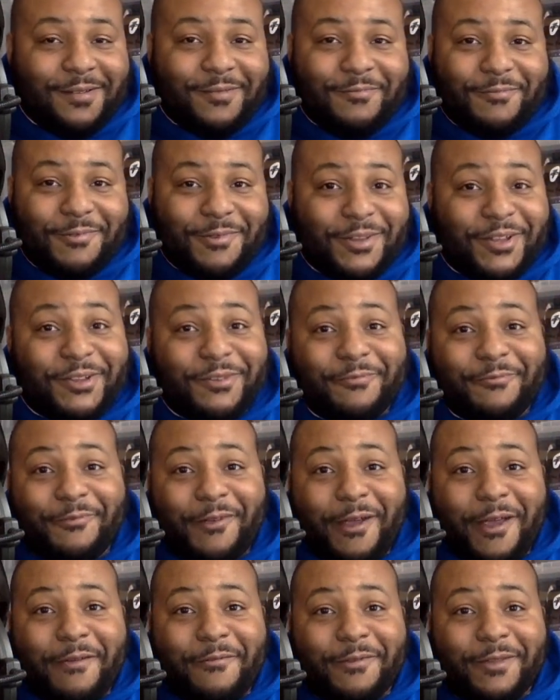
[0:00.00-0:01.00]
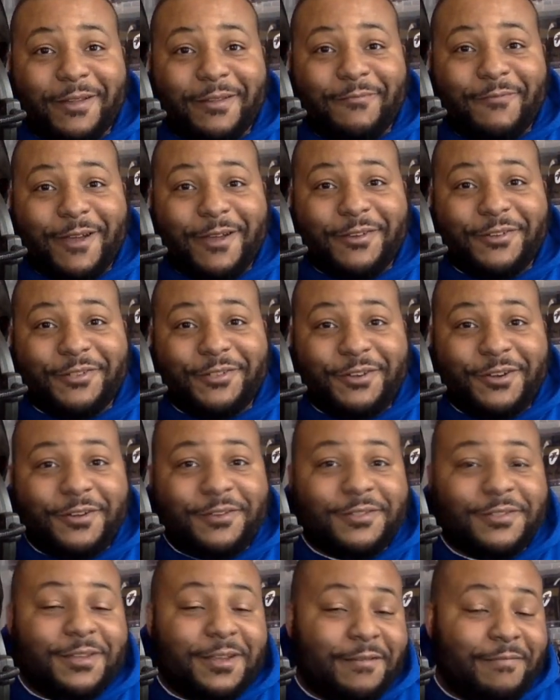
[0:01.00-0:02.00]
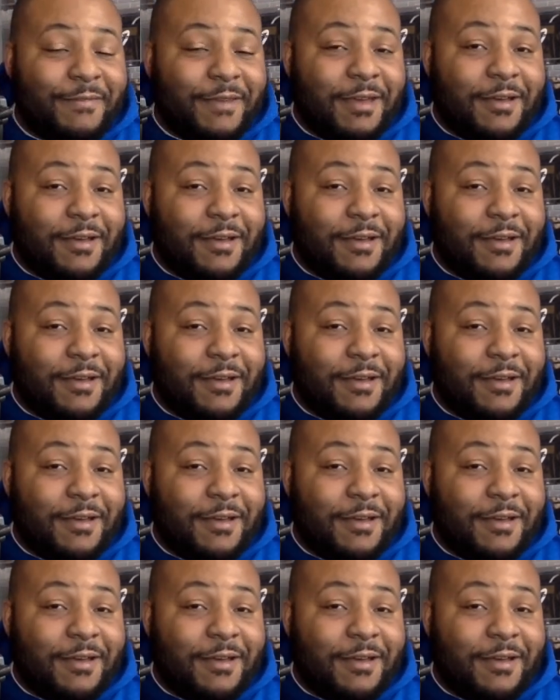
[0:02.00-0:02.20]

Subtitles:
will look great with a Raiders jersey,